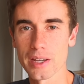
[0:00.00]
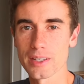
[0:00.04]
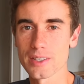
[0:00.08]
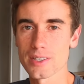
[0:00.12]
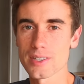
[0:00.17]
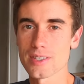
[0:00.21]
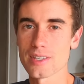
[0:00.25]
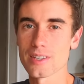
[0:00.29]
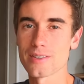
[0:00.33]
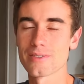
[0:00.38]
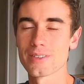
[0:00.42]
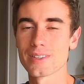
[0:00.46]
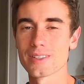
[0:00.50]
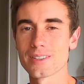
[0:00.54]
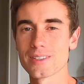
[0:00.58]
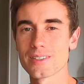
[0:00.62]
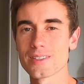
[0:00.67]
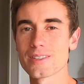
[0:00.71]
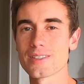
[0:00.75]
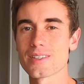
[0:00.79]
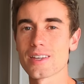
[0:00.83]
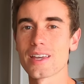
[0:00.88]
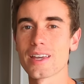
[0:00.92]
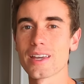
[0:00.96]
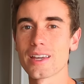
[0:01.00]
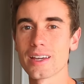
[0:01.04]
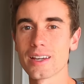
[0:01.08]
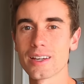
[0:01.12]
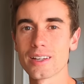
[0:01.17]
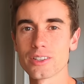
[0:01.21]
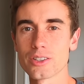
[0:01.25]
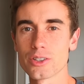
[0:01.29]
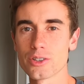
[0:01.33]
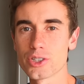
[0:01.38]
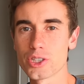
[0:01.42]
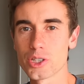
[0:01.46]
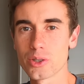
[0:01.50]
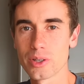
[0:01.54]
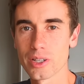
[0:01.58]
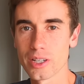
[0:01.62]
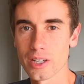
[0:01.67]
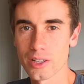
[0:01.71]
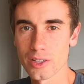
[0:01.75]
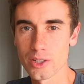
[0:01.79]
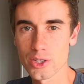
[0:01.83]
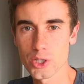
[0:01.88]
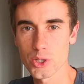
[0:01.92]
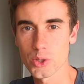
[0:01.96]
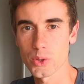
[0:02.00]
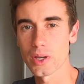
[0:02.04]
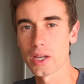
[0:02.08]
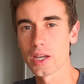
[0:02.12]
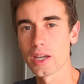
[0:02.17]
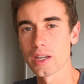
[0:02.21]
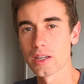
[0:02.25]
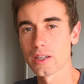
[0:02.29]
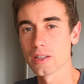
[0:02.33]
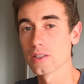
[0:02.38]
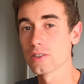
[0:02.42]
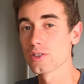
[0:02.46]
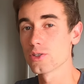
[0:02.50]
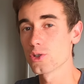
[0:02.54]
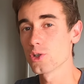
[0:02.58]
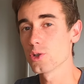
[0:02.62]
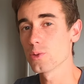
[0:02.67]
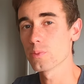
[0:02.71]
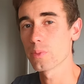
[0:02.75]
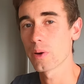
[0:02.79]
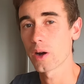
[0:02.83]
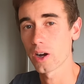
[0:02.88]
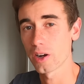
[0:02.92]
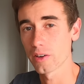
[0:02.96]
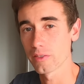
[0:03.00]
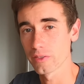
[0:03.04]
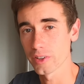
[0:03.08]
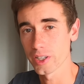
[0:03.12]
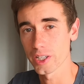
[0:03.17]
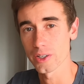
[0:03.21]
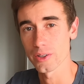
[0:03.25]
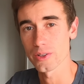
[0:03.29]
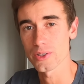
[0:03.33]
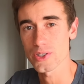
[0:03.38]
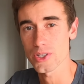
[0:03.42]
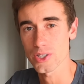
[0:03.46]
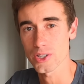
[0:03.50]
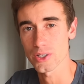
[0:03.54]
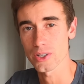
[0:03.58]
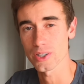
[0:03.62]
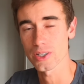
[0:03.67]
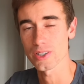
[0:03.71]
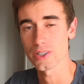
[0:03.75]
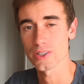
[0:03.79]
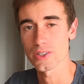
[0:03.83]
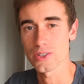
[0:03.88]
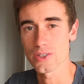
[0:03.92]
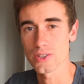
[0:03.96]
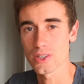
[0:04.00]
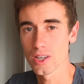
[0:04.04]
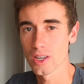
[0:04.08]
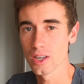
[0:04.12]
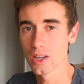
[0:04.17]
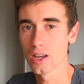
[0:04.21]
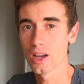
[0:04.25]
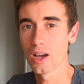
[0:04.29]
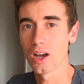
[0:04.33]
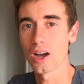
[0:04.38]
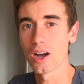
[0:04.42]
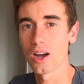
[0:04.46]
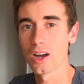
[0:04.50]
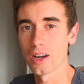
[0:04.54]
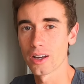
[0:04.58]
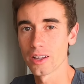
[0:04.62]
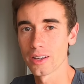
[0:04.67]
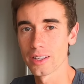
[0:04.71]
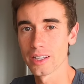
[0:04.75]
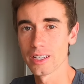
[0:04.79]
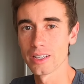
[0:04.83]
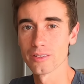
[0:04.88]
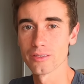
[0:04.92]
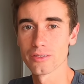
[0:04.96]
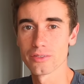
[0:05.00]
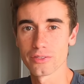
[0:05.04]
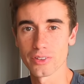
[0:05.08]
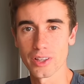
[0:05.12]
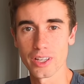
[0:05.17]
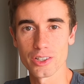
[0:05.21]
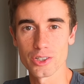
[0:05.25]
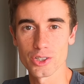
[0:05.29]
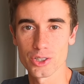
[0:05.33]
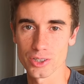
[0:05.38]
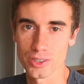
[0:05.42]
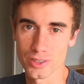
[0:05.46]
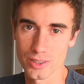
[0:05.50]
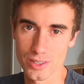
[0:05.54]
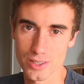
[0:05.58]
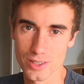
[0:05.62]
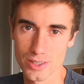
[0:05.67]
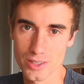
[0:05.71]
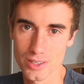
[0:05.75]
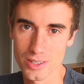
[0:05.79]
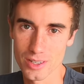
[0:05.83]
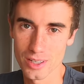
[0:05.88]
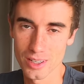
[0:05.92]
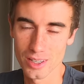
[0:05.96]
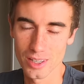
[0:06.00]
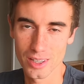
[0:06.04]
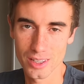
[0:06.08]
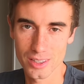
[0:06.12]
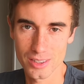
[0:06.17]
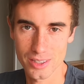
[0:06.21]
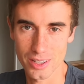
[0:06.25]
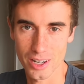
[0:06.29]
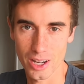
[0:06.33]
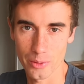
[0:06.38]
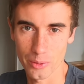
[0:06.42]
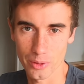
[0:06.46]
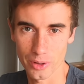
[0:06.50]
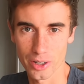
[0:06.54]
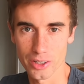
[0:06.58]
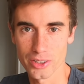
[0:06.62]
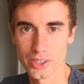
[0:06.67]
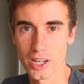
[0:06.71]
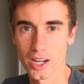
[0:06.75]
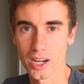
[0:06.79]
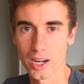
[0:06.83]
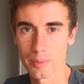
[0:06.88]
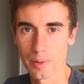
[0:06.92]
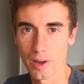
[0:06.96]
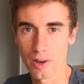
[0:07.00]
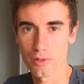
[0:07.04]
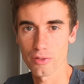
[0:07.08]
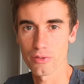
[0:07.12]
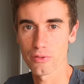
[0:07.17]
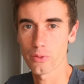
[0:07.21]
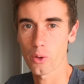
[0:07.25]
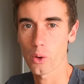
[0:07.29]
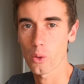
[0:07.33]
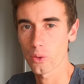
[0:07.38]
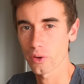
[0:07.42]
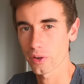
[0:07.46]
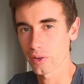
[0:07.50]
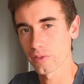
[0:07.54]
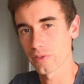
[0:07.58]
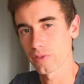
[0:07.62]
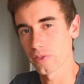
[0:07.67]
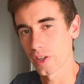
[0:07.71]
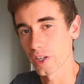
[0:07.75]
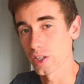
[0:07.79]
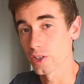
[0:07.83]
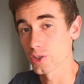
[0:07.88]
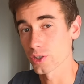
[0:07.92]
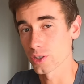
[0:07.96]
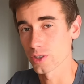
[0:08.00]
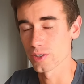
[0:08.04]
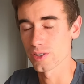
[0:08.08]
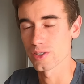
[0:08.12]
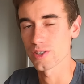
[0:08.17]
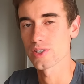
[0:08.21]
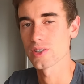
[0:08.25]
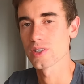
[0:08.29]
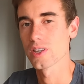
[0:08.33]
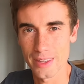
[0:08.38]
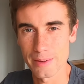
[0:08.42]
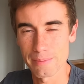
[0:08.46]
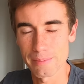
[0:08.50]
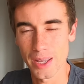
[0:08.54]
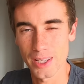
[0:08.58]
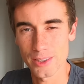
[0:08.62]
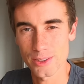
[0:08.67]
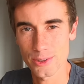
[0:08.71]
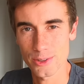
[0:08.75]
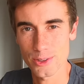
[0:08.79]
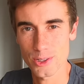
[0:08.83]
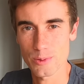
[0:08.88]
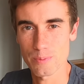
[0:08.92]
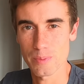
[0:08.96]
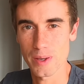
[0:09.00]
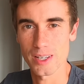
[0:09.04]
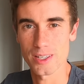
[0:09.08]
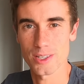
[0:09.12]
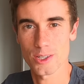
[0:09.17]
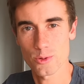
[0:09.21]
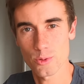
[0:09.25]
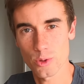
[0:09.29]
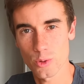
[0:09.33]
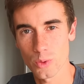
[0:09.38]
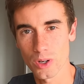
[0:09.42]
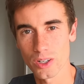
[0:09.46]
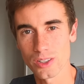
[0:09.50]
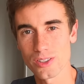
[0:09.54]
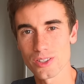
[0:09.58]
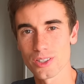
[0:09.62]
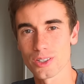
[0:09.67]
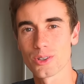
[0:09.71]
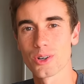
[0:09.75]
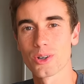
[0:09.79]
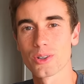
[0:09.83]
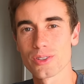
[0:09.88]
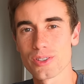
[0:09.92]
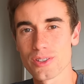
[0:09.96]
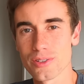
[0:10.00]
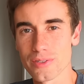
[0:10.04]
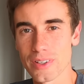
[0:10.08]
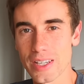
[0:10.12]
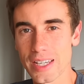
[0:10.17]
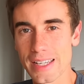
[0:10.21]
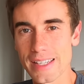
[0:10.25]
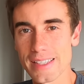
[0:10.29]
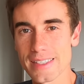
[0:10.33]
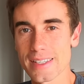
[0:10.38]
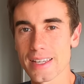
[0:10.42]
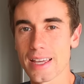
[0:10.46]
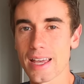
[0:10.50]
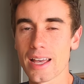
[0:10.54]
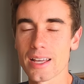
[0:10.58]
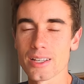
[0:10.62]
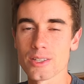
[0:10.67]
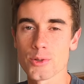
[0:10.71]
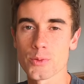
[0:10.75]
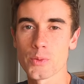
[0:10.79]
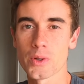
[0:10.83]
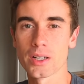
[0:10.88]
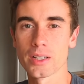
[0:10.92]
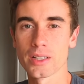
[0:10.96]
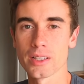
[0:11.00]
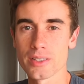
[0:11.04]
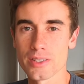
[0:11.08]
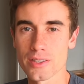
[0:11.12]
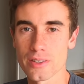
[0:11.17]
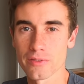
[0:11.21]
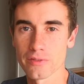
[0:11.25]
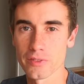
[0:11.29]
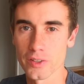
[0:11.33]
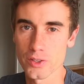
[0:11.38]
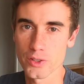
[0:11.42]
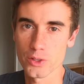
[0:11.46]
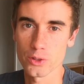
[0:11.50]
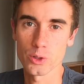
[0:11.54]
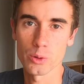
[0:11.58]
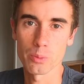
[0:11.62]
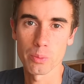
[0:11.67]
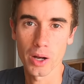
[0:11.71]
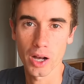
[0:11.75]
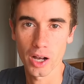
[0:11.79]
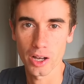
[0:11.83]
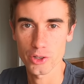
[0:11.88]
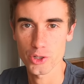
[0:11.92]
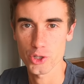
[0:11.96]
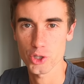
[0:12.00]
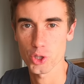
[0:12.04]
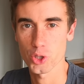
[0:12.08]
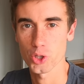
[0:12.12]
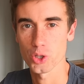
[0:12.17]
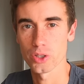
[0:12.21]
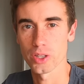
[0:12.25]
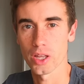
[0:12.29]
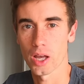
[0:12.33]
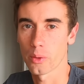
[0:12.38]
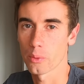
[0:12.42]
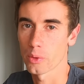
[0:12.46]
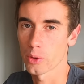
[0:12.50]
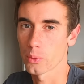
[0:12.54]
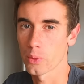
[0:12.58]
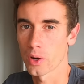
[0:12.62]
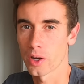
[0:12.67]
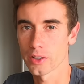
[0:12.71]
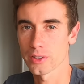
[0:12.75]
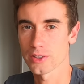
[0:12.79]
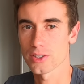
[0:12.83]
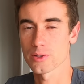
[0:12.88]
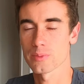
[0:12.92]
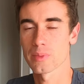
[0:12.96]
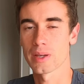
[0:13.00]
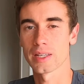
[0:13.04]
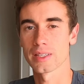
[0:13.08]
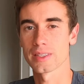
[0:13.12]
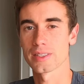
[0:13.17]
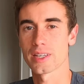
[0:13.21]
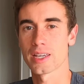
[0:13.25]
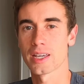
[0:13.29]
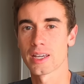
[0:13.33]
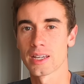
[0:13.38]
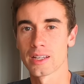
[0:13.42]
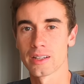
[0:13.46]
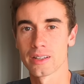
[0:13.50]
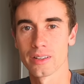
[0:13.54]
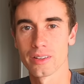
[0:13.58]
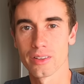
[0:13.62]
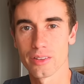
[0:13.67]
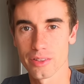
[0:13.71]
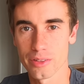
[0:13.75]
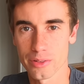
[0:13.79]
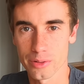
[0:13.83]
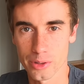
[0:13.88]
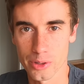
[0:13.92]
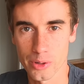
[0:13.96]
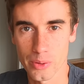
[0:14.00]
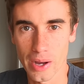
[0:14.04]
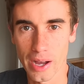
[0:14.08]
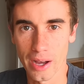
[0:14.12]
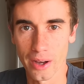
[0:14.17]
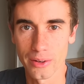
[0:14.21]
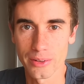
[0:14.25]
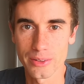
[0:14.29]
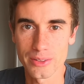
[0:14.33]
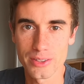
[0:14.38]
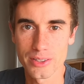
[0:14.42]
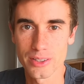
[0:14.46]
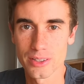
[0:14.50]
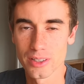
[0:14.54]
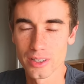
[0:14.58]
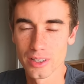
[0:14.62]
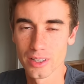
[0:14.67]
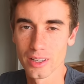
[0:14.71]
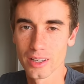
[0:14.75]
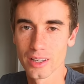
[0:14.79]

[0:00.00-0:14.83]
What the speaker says: Micah Stevens and you're tuning into a two-part video series on inflations. Today we're going to talk about forward inflations, the mental space we want to cultivate, as well as the physical posture that we want to maintain throughout.